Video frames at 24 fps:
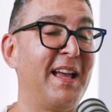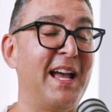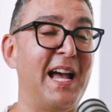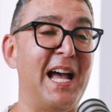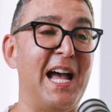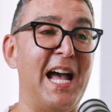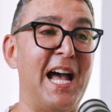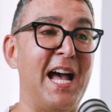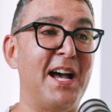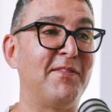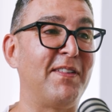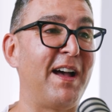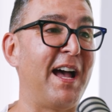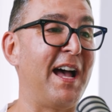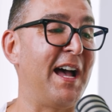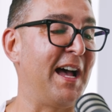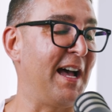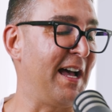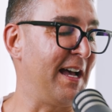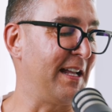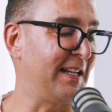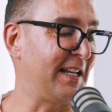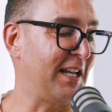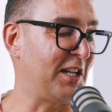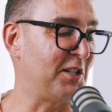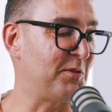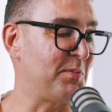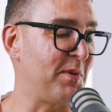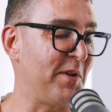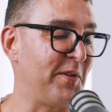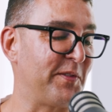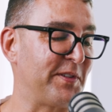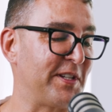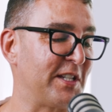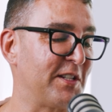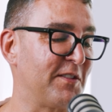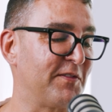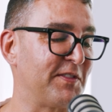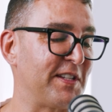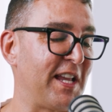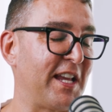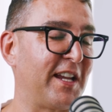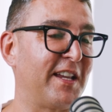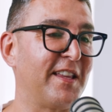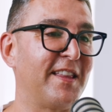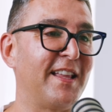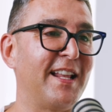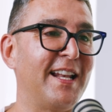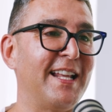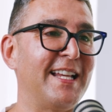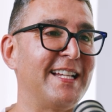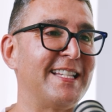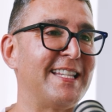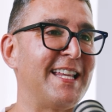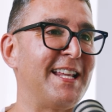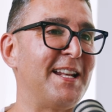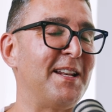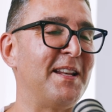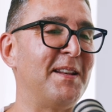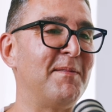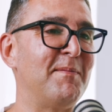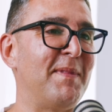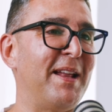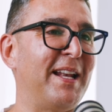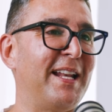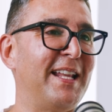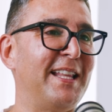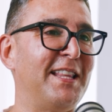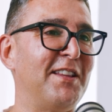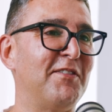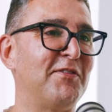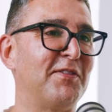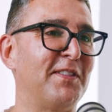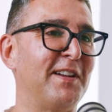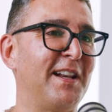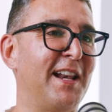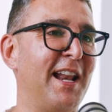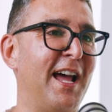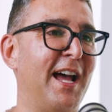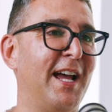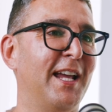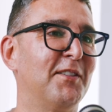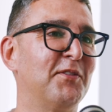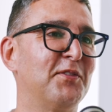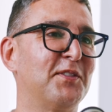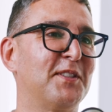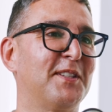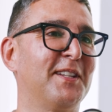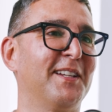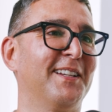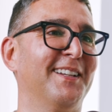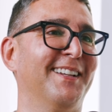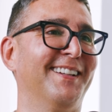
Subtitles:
I've had experiences of psychedelics in many different lives.